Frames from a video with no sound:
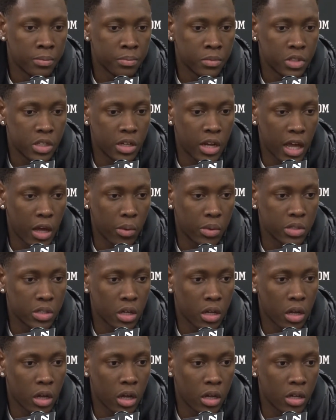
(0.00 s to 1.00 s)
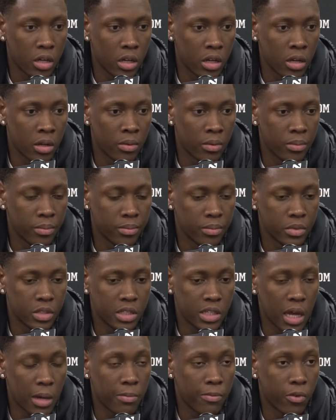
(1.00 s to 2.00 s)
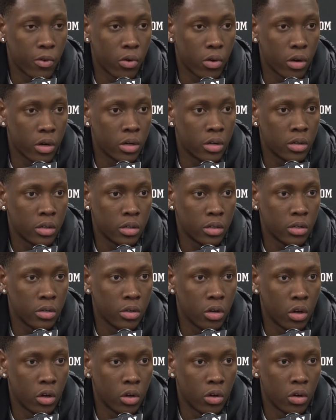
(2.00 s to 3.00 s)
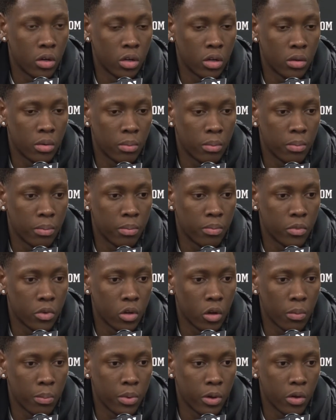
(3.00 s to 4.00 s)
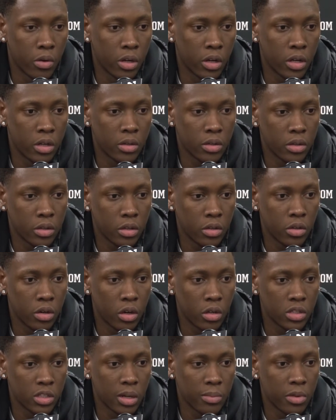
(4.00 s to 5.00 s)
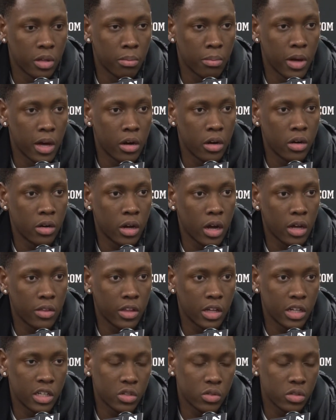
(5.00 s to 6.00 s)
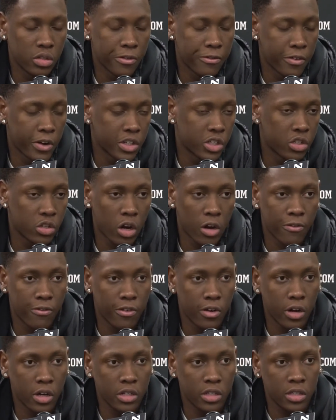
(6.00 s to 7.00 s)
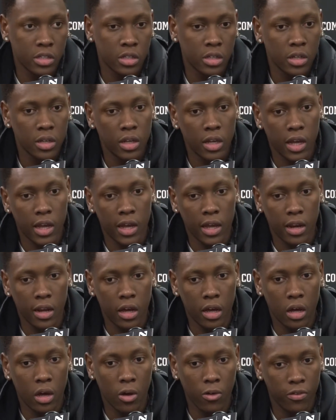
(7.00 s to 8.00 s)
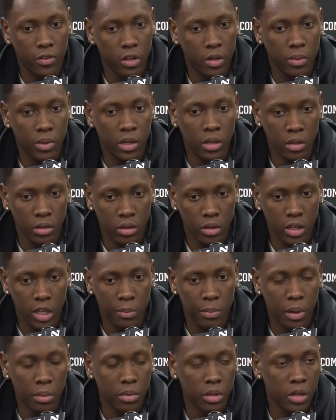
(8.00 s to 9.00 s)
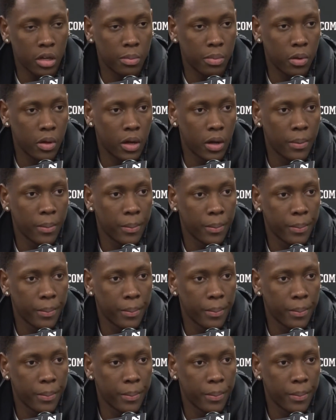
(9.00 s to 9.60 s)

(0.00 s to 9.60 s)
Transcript: today was a good step forward, you know, on, you know, building, you know, something better. I think this was a fresh start for us, and hopefully we keep up the good play.